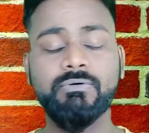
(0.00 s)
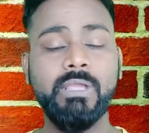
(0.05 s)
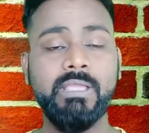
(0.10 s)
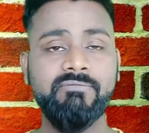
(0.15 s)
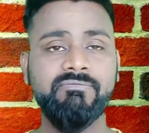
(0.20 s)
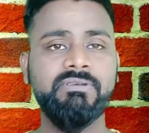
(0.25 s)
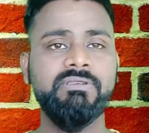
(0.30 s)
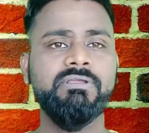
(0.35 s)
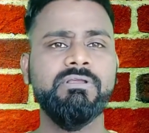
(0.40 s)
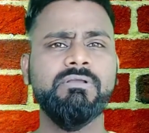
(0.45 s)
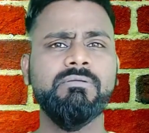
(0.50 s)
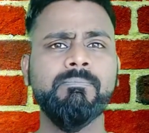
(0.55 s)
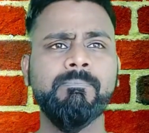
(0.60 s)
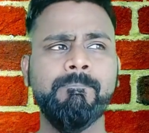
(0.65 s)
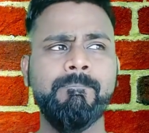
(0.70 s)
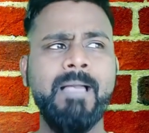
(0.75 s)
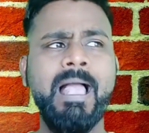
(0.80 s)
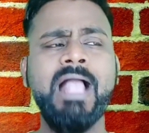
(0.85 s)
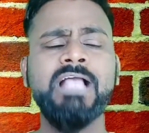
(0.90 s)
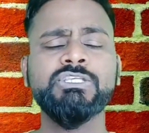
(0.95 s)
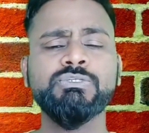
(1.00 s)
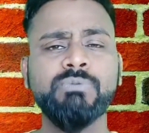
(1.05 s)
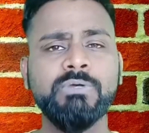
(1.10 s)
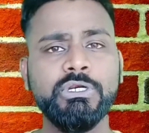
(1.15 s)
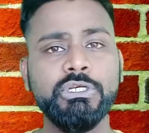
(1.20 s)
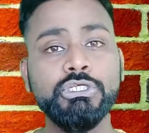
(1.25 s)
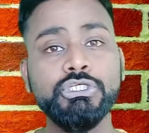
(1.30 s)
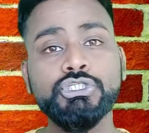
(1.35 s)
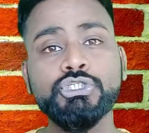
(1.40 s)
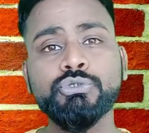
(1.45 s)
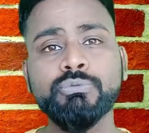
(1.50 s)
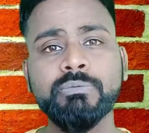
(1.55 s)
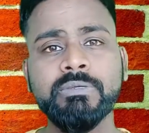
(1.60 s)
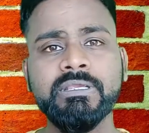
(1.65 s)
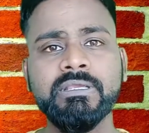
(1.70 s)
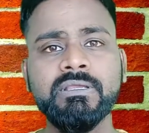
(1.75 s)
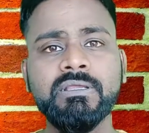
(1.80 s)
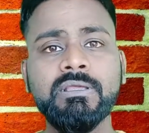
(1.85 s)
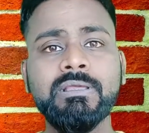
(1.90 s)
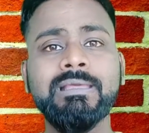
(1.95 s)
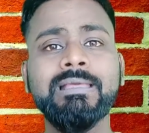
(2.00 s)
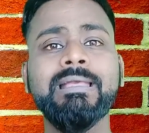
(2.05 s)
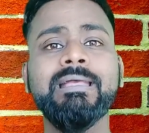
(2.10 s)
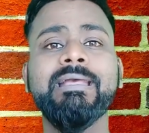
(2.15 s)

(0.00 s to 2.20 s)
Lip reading: every banks were issuing